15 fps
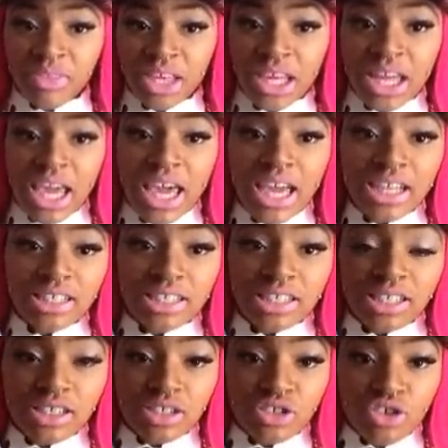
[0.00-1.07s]
And I actually
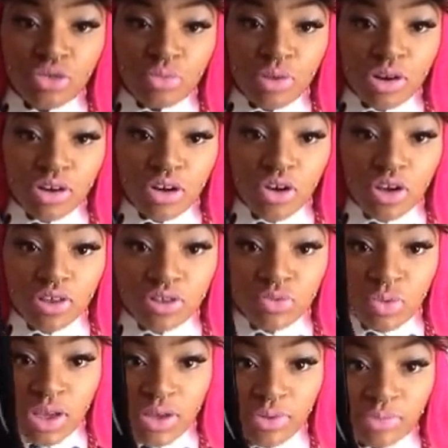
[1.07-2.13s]
did the toe part as
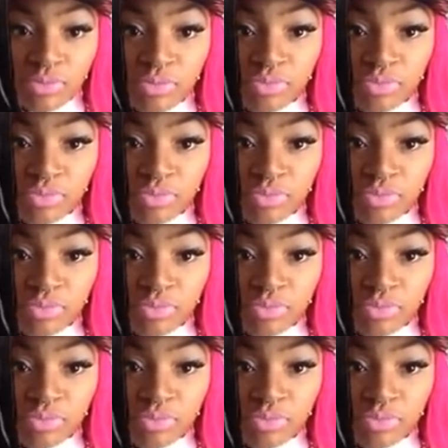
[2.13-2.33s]
well.